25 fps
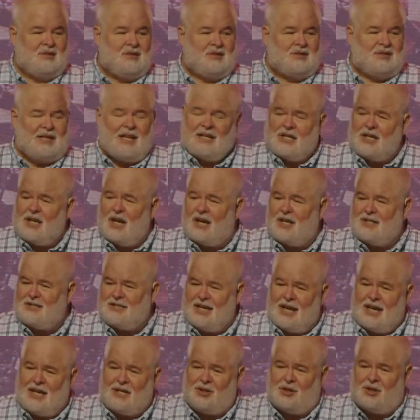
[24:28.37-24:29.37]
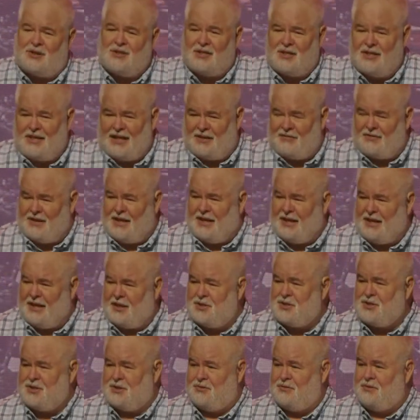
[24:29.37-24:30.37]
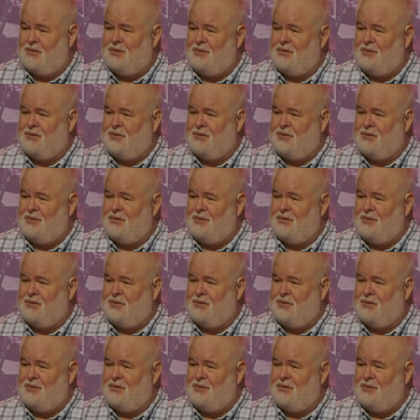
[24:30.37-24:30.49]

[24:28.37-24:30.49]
Thank God Daniel didn't have that attitude.